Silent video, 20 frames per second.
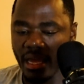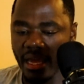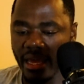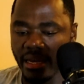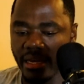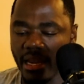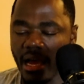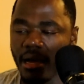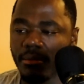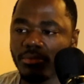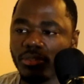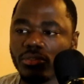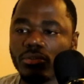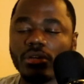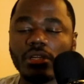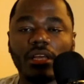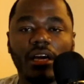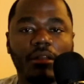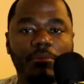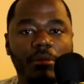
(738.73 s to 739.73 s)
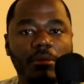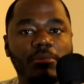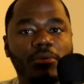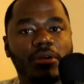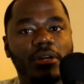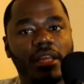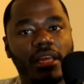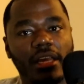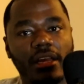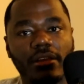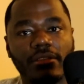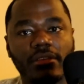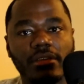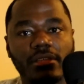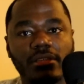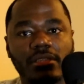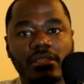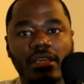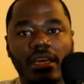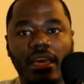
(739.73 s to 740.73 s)
Now, I'm sure a lot of people are going to hear
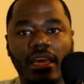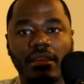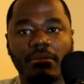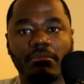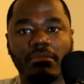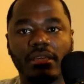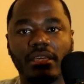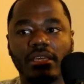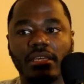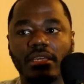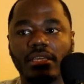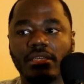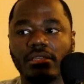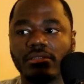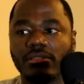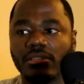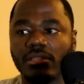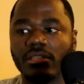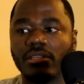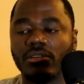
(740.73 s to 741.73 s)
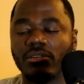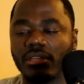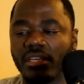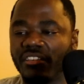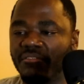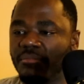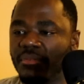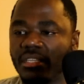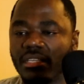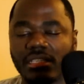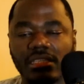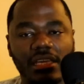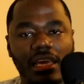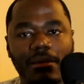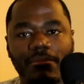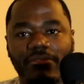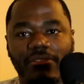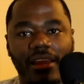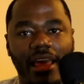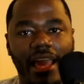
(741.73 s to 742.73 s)
this and be, give me the
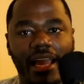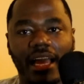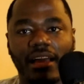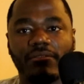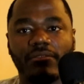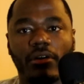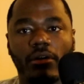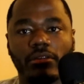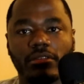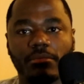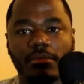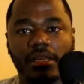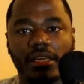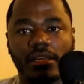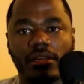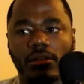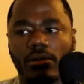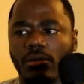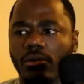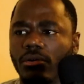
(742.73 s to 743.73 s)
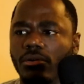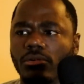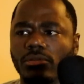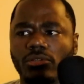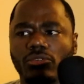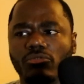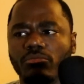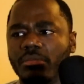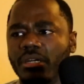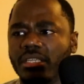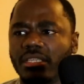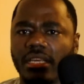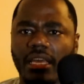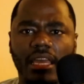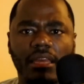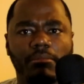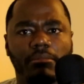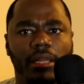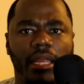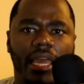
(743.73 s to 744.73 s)
same flack I've always been getting. Oh, you must
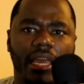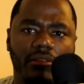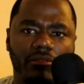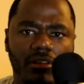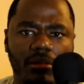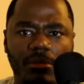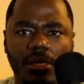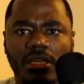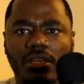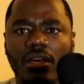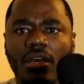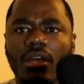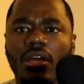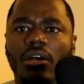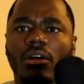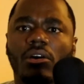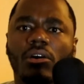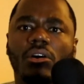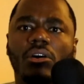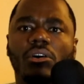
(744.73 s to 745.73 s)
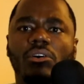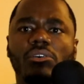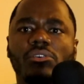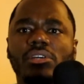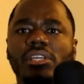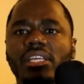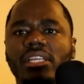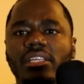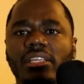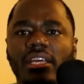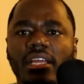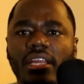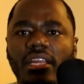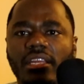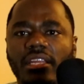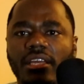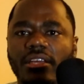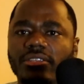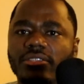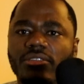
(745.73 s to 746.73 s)
hate black women. Oh, he did it.
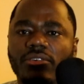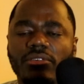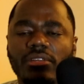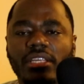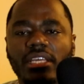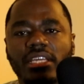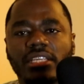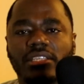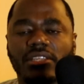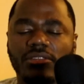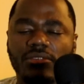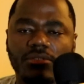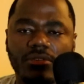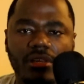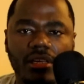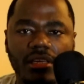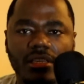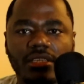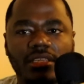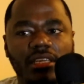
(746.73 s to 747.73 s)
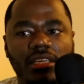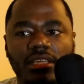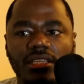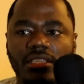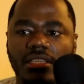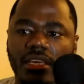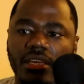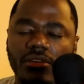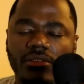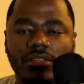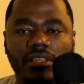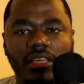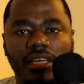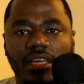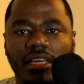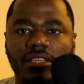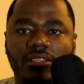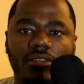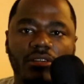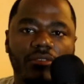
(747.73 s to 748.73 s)
There's no need to do this. He's guilty.
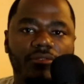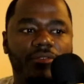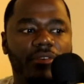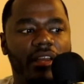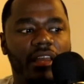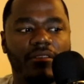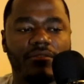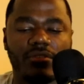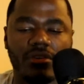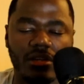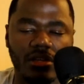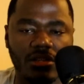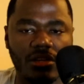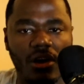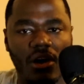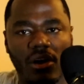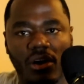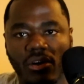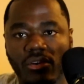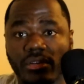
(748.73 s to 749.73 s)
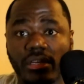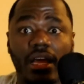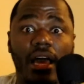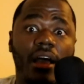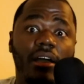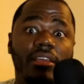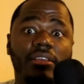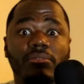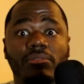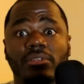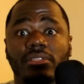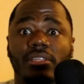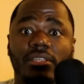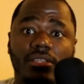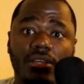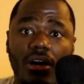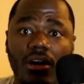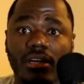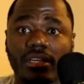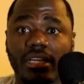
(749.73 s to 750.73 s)
He took forever to talk. Oh, now he wants to
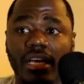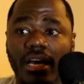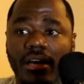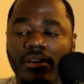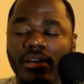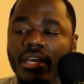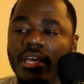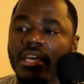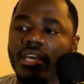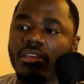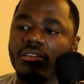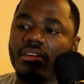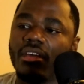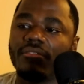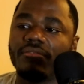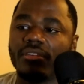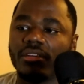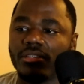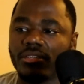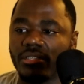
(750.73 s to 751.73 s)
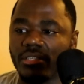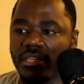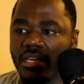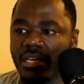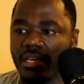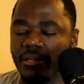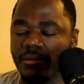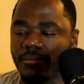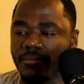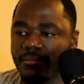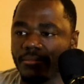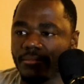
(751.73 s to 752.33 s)
talk now. You have to understand.